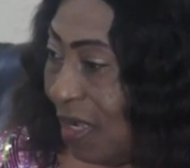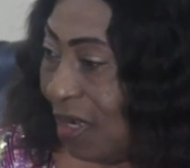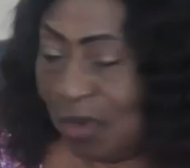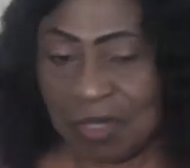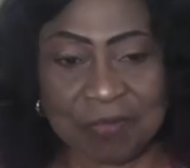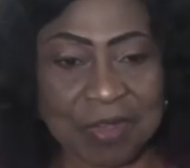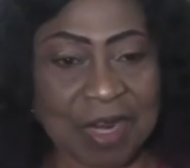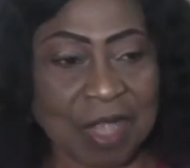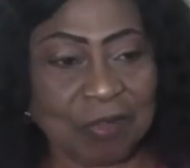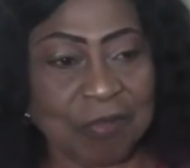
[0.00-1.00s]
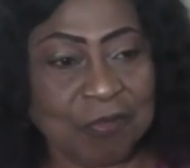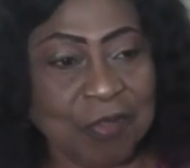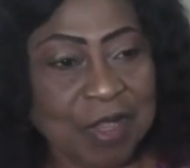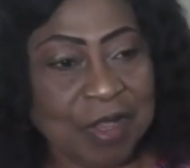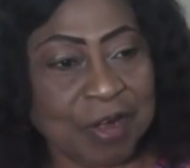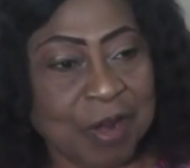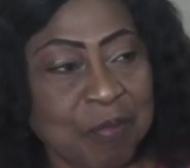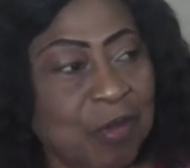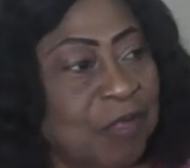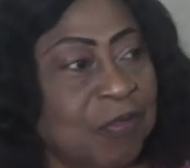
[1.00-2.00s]
Not even House of
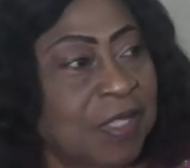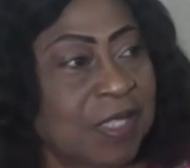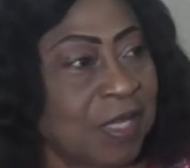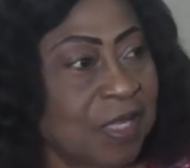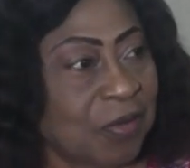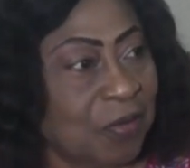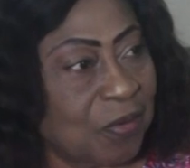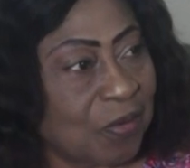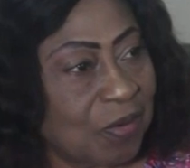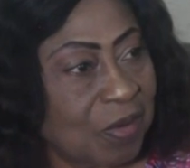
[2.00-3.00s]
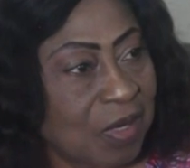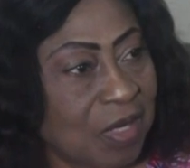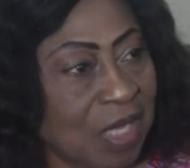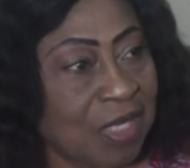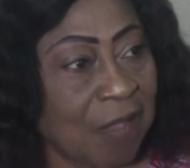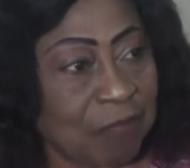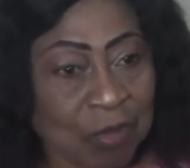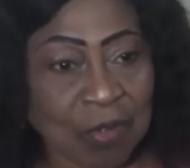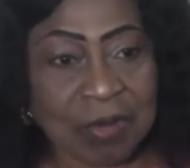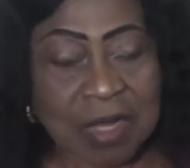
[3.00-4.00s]
Rep, not even Senator, that have
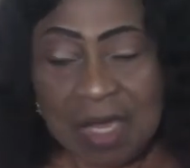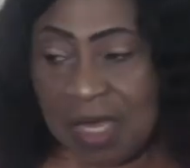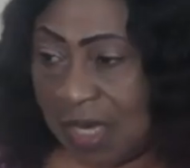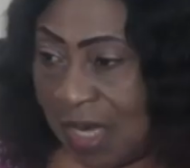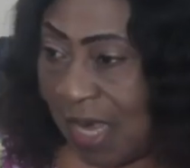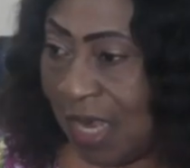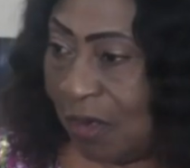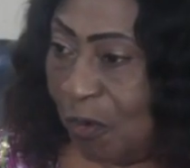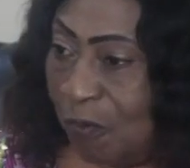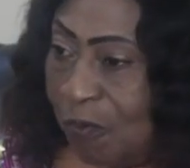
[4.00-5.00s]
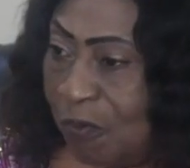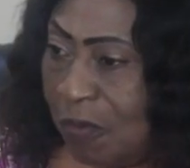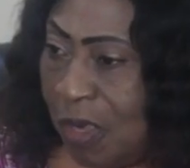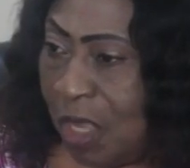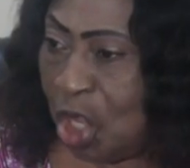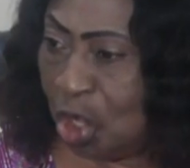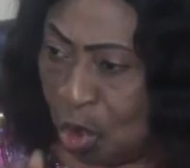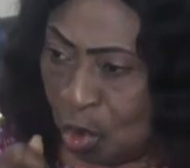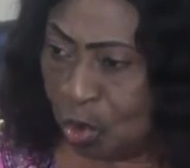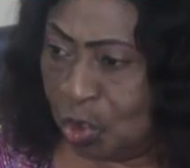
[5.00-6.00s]
done that kind of
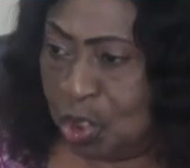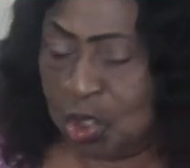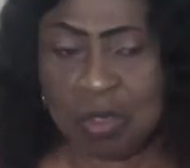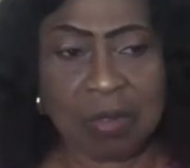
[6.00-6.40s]
huge